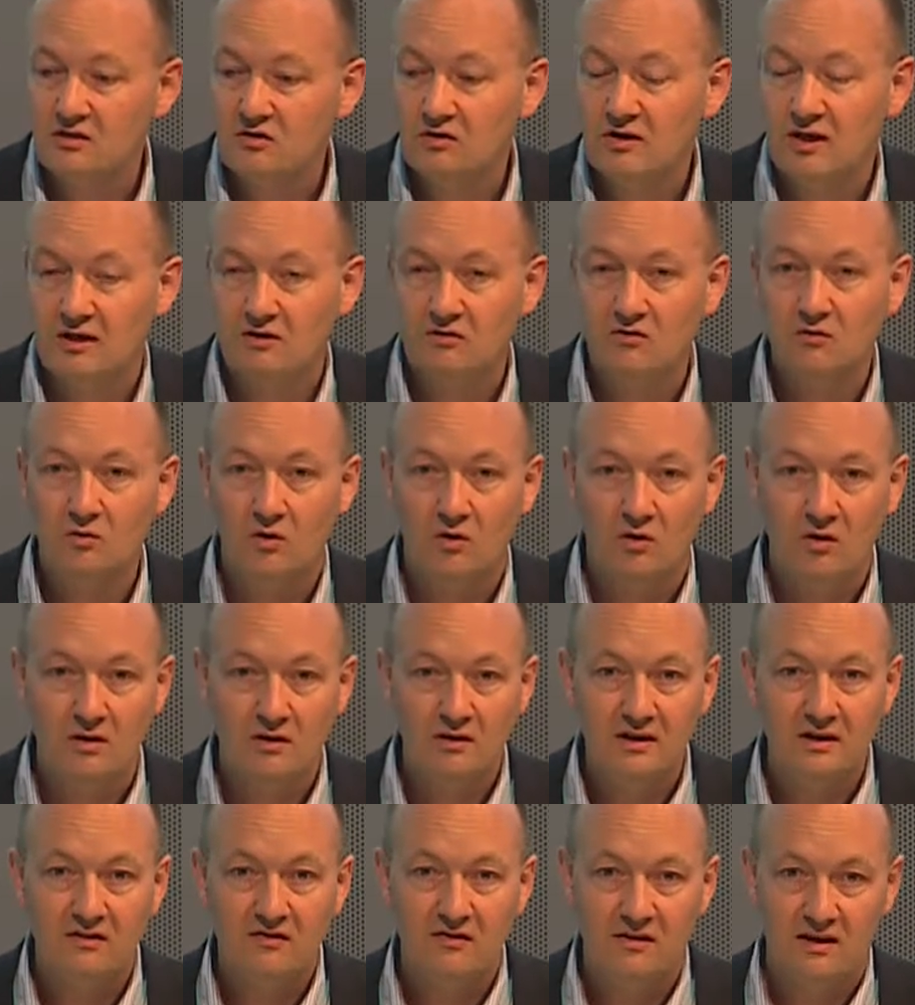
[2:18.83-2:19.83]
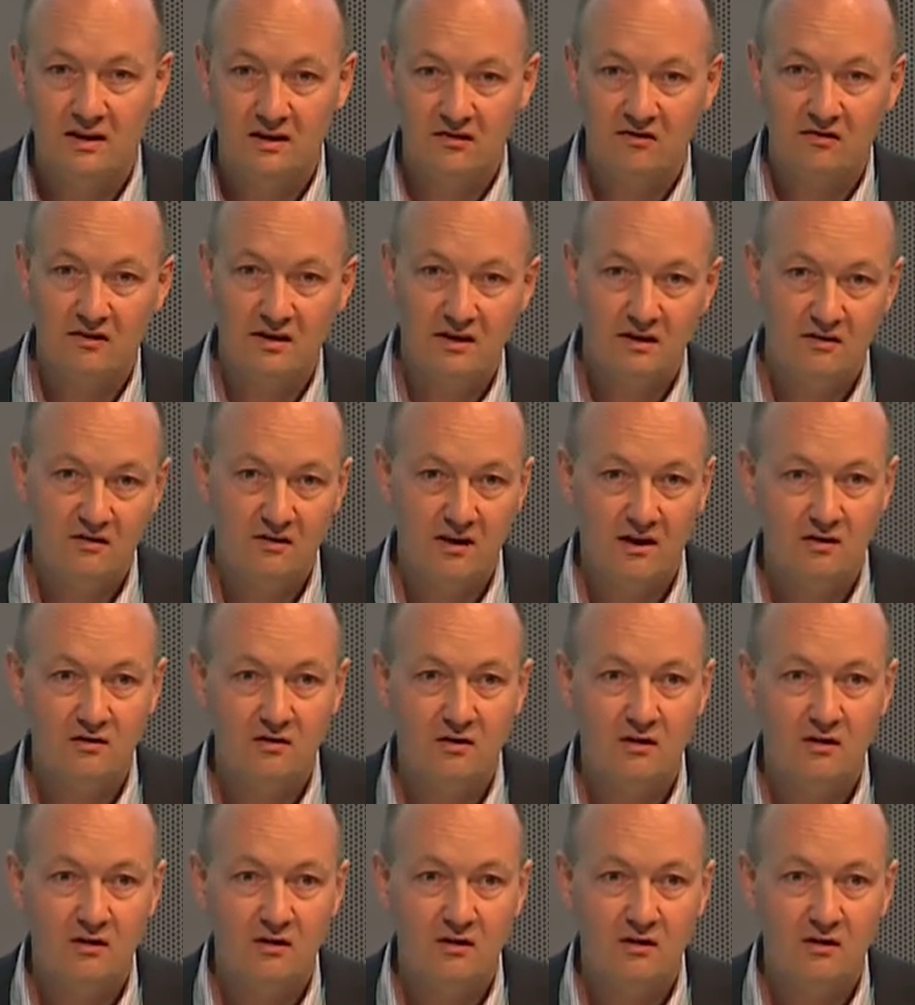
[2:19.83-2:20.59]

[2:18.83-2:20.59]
you can do all these nice things that